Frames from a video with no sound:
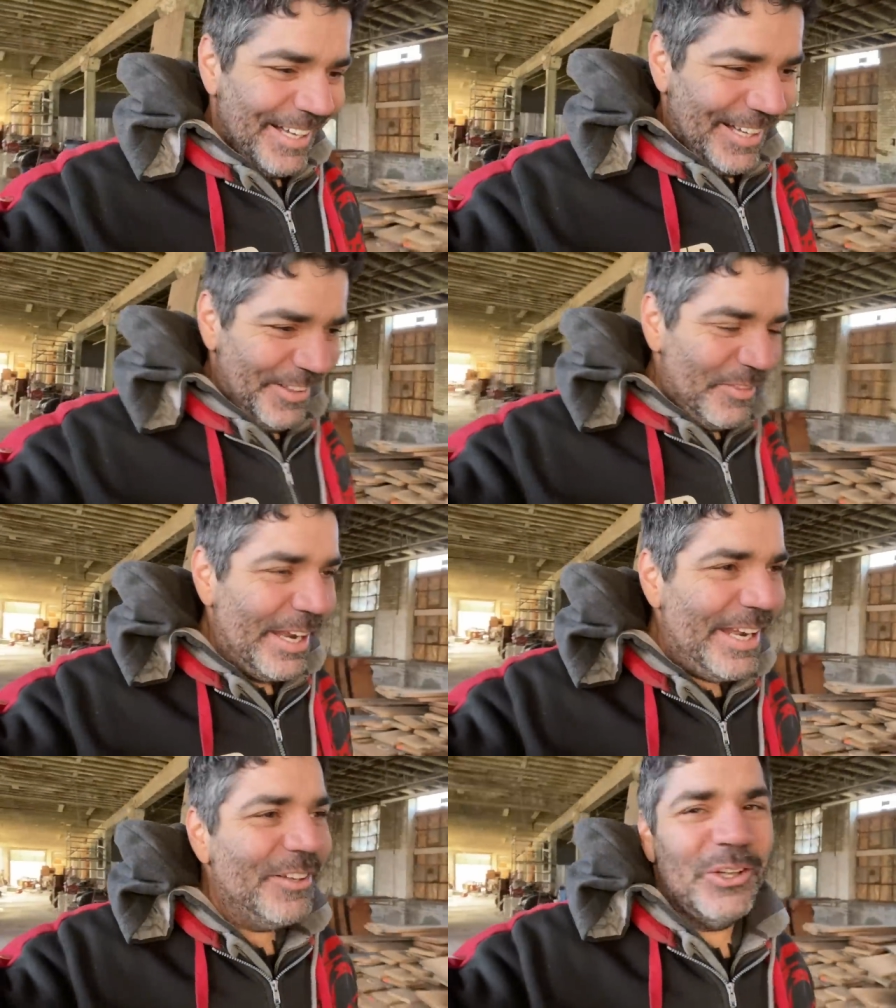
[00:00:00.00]
uh, they
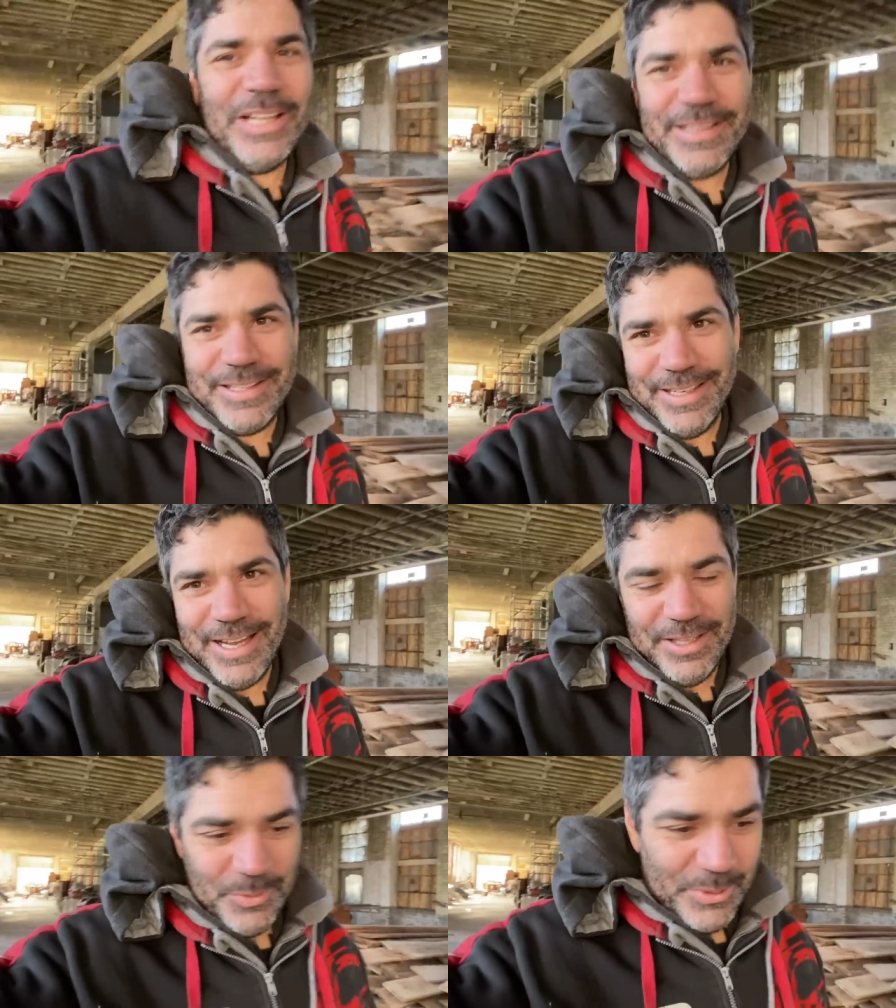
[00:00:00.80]
didn't look like the
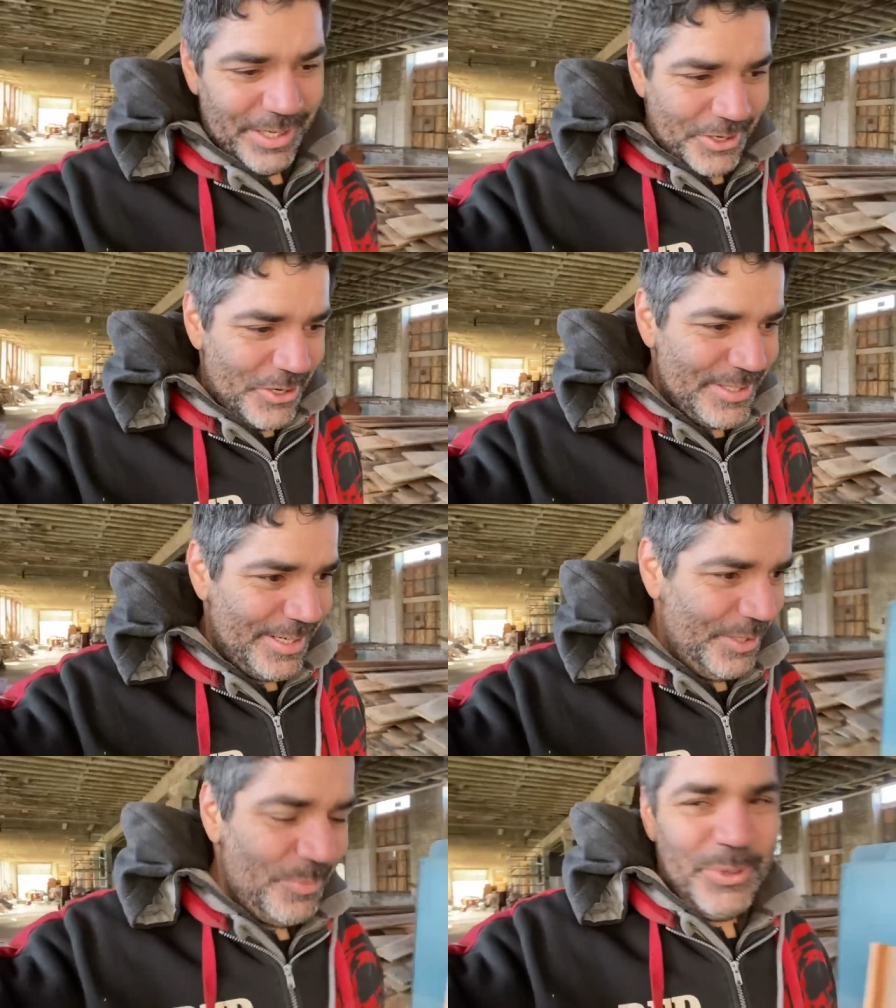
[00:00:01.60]
kind that were going to cause
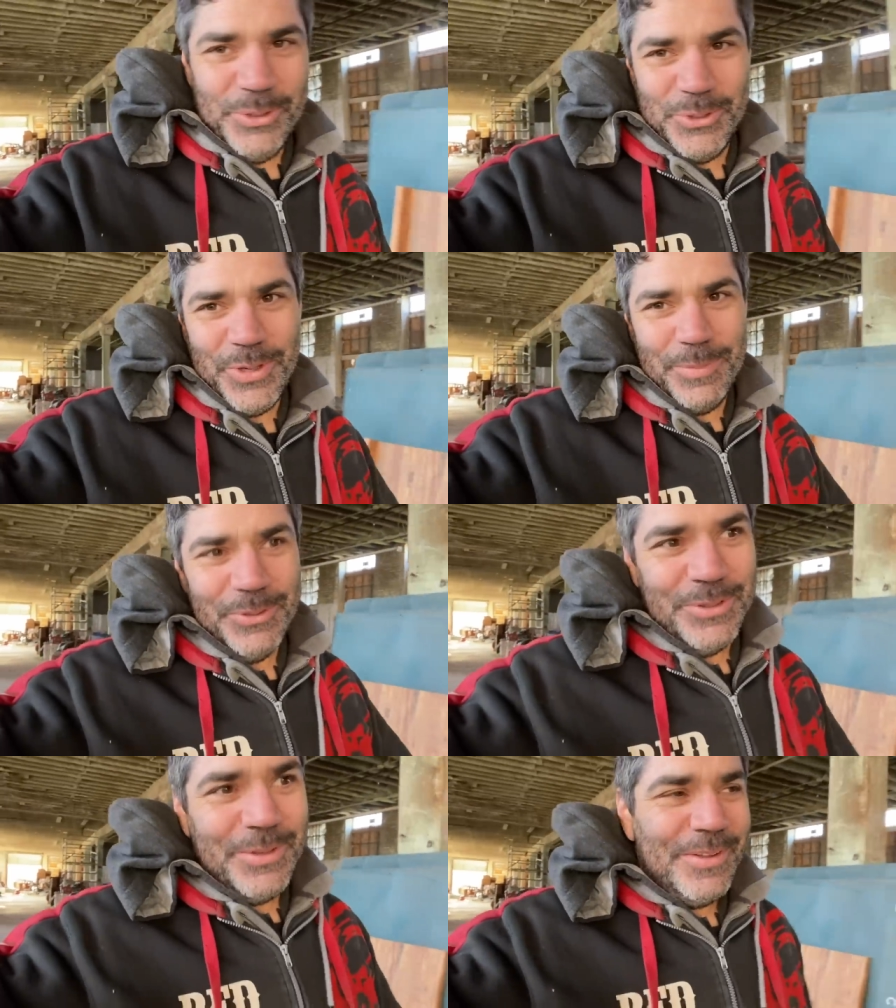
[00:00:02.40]
any real
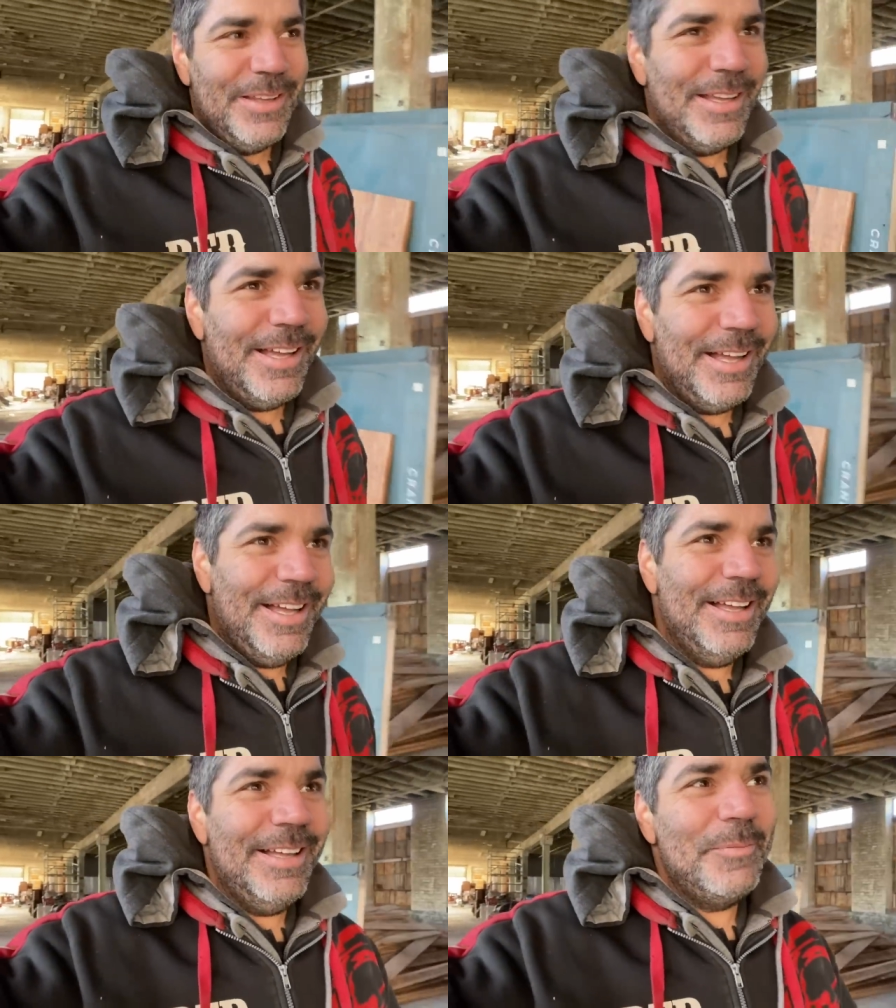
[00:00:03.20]
trouble,
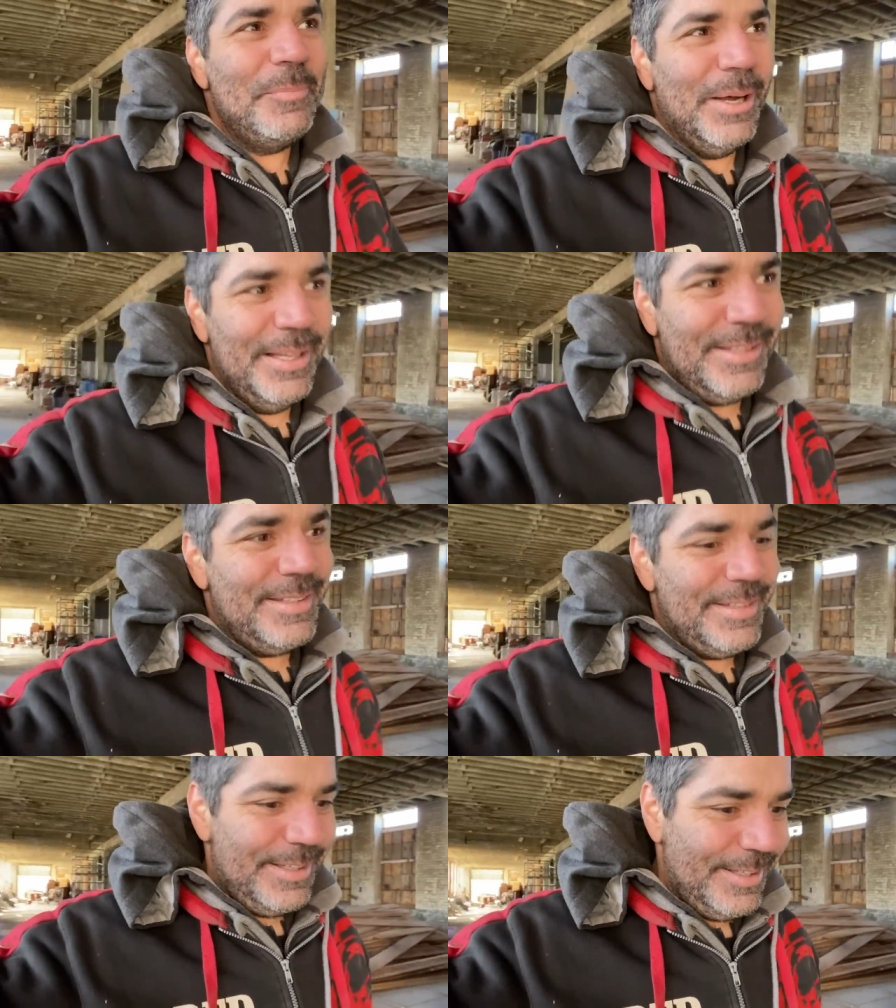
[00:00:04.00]
uh,
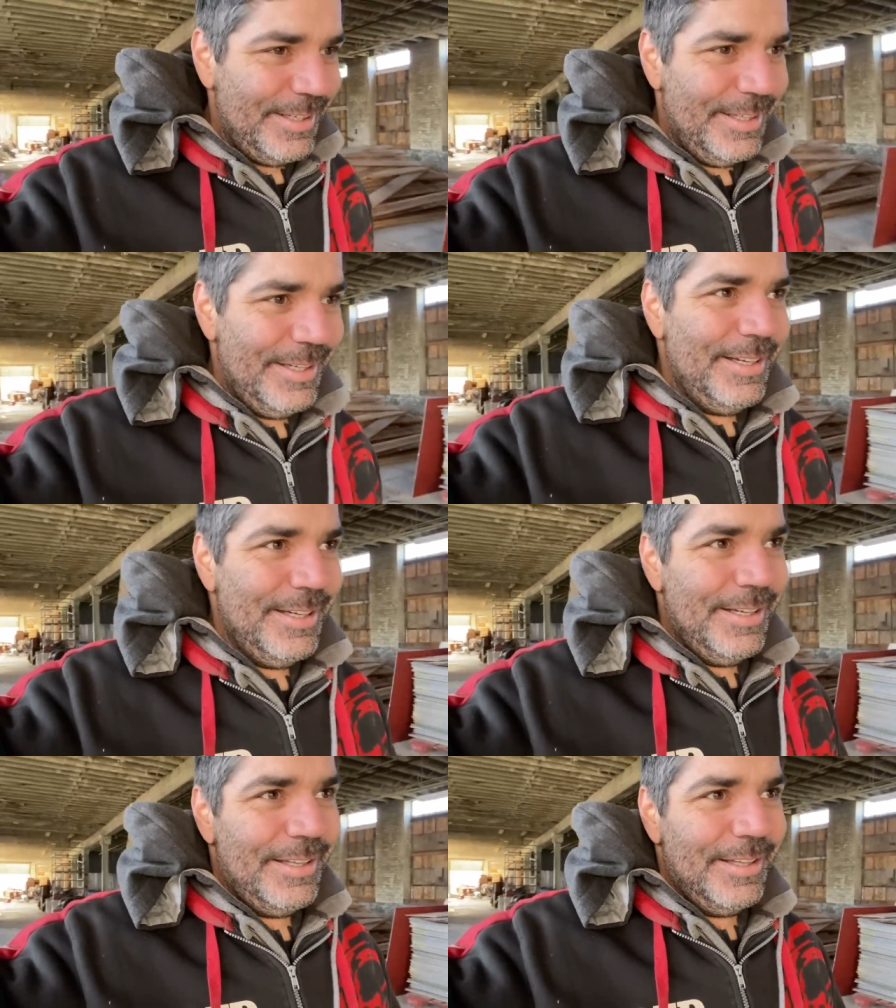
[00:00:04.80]
but
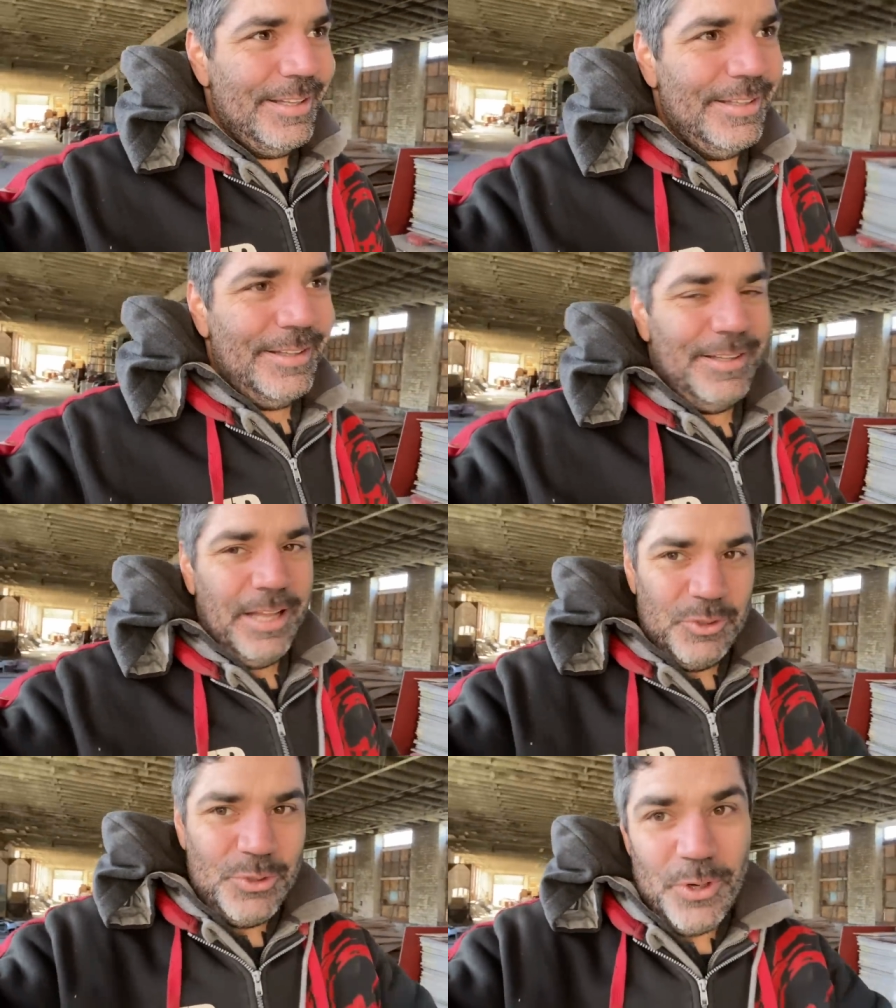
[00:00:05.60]
uh,
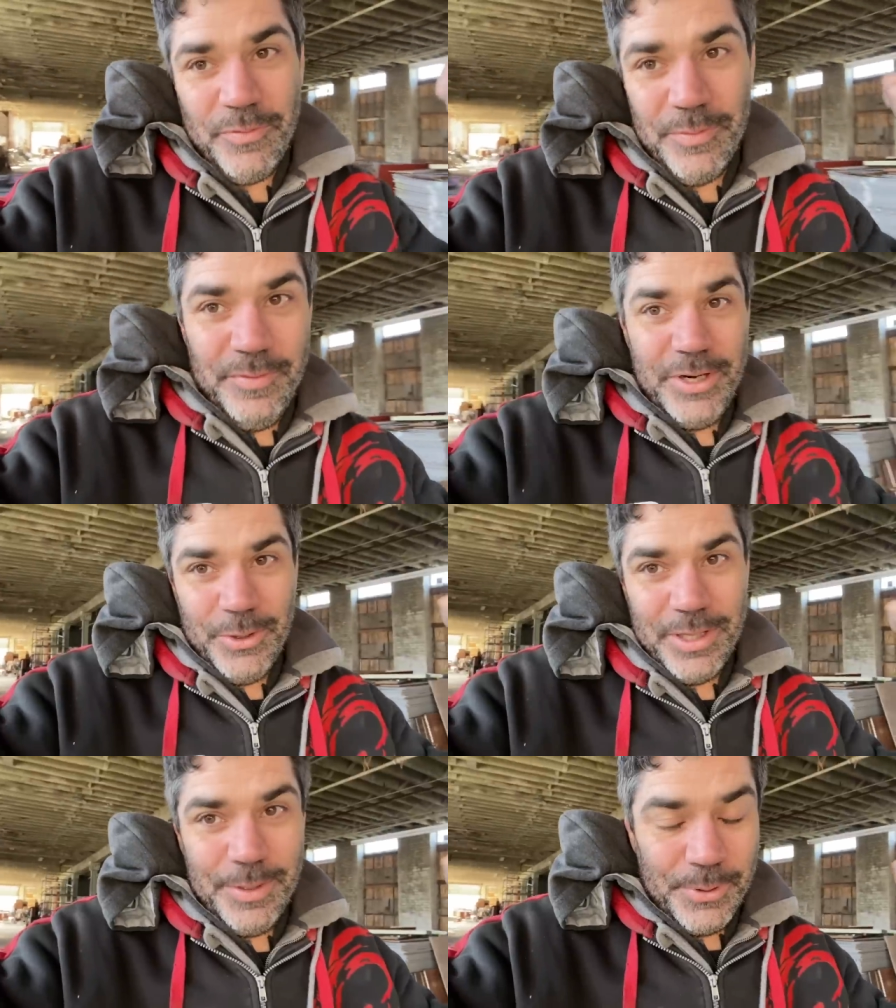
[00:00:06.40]
as you saw from the video
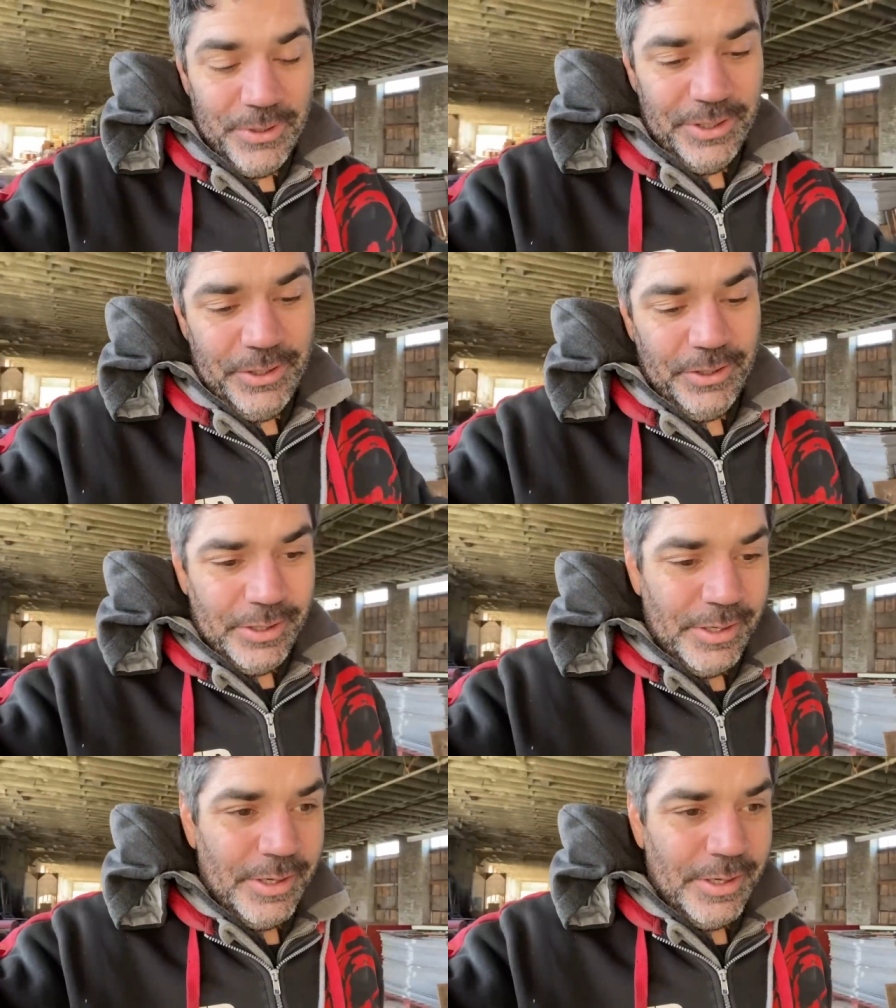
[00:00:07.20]
clip earlier,